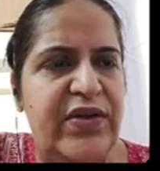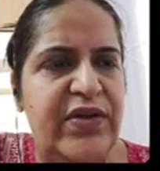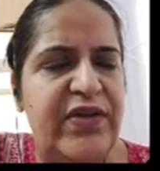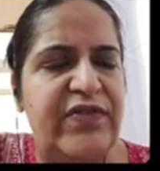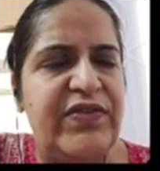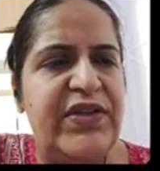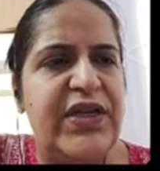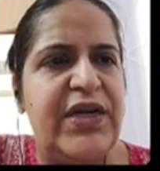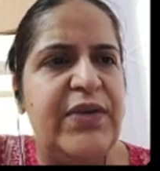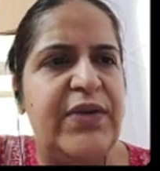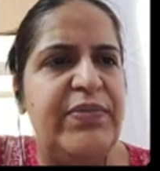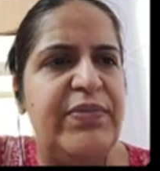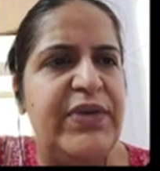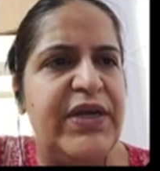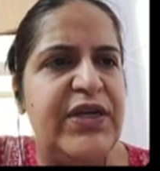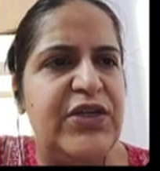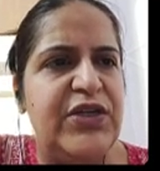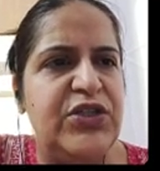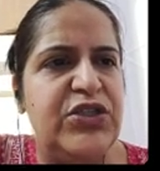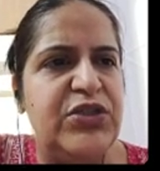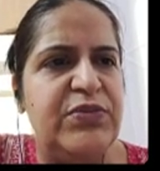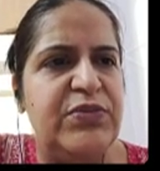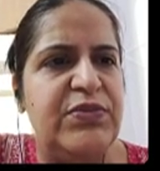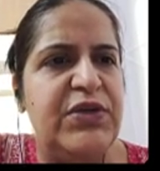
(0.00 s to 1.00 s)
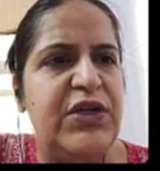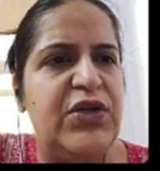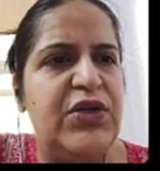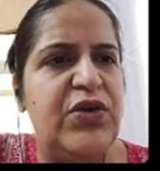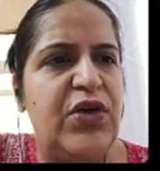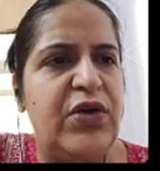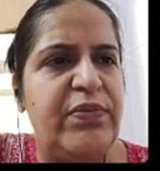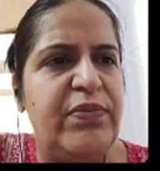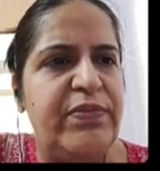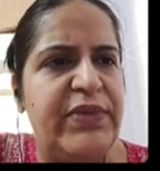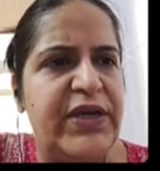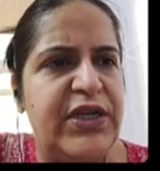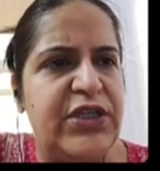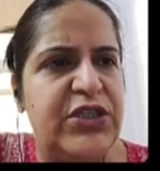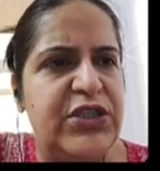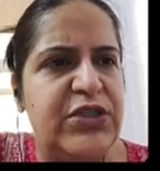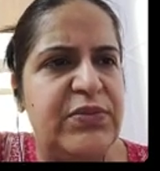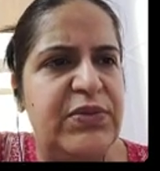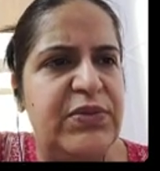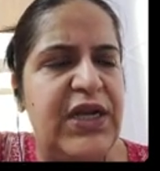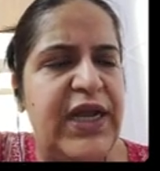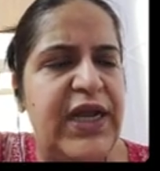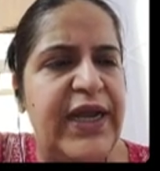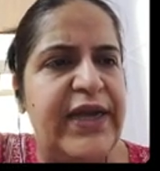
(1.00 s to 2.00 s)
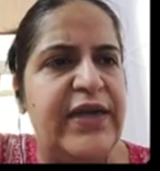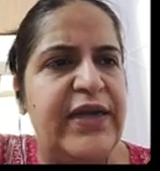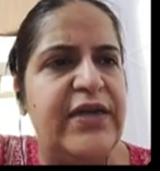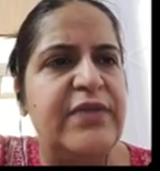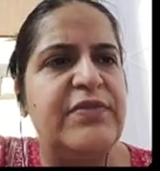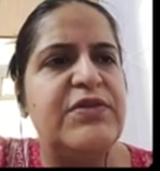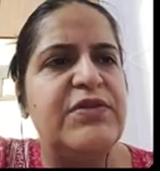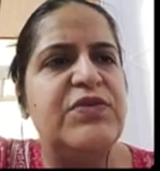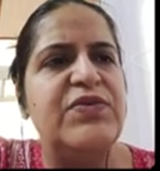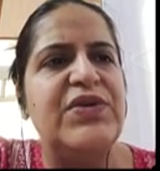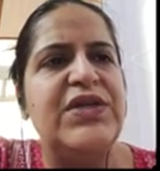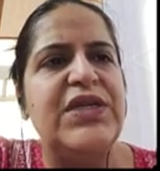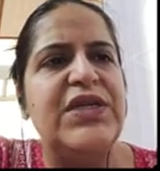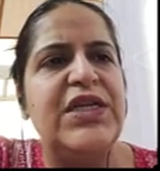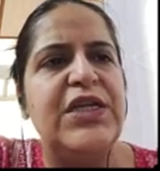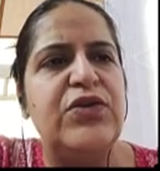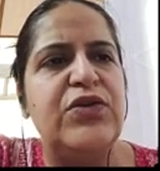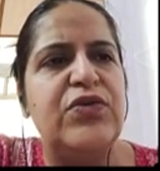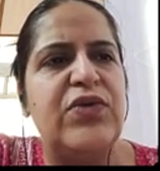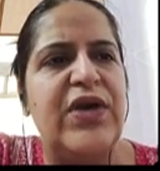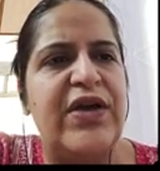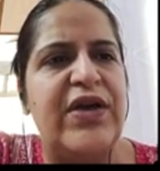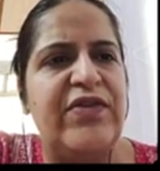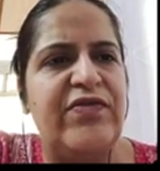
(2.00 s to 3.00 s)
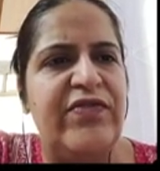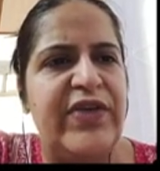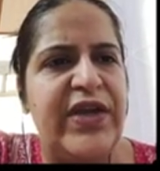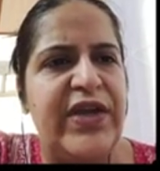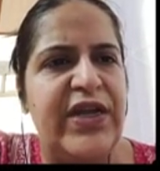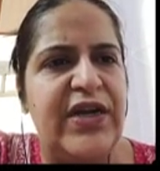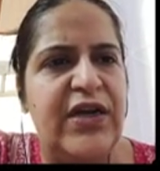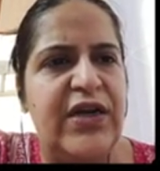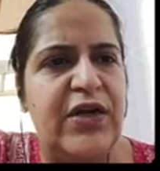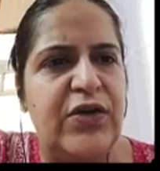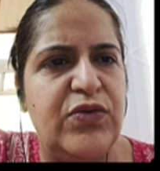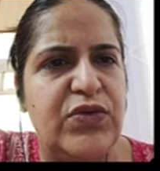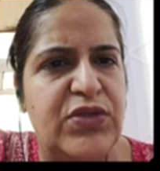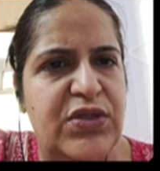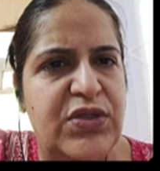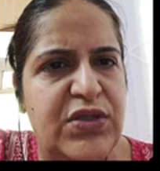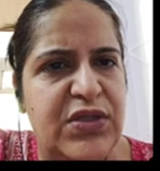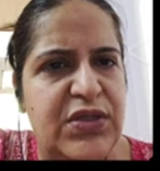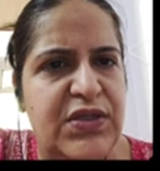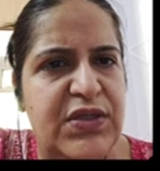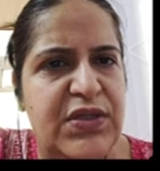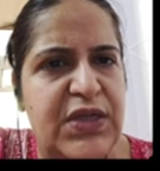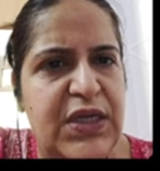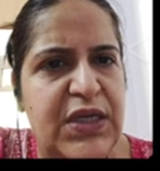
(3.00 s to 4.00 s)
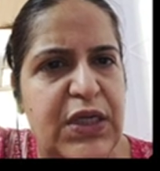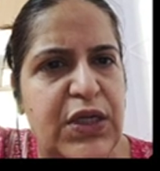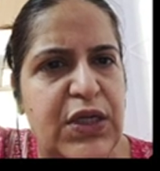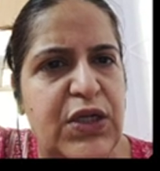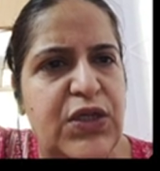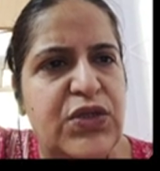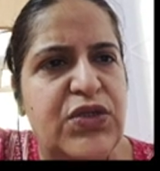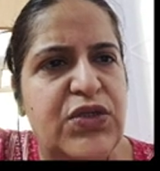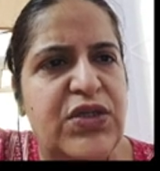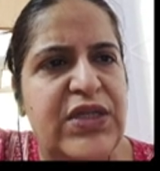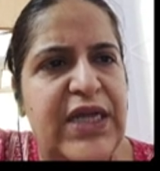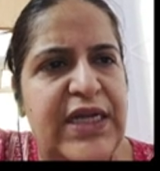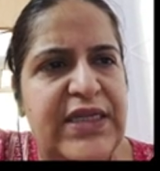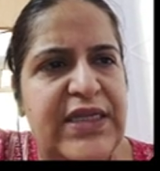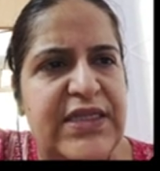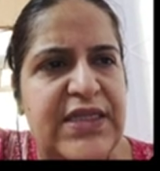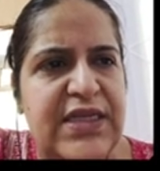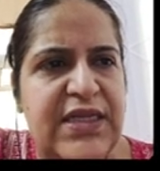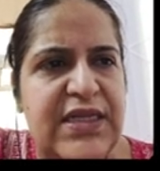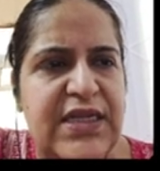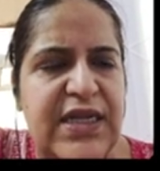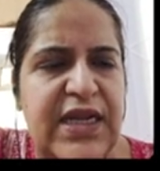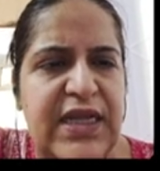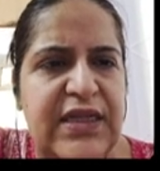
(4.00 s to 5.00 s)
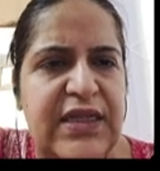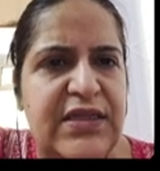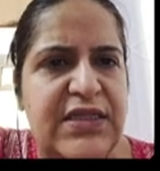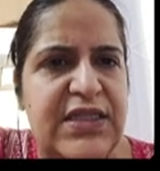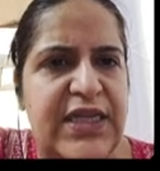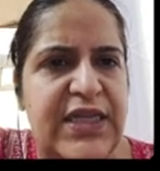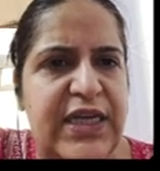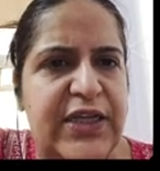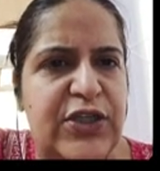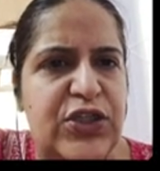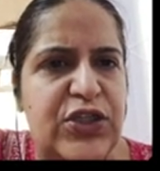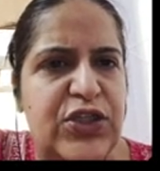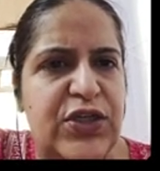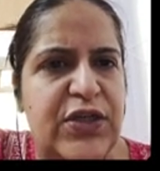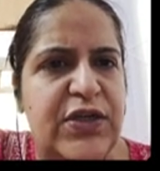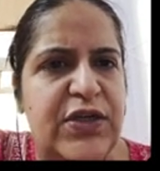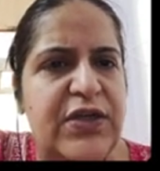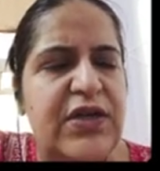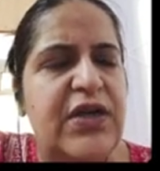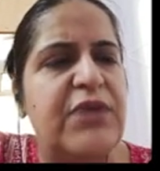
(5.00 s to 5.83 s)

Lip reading: If there are perishable, non-perishable items, we need to have warehouses. So that's another section.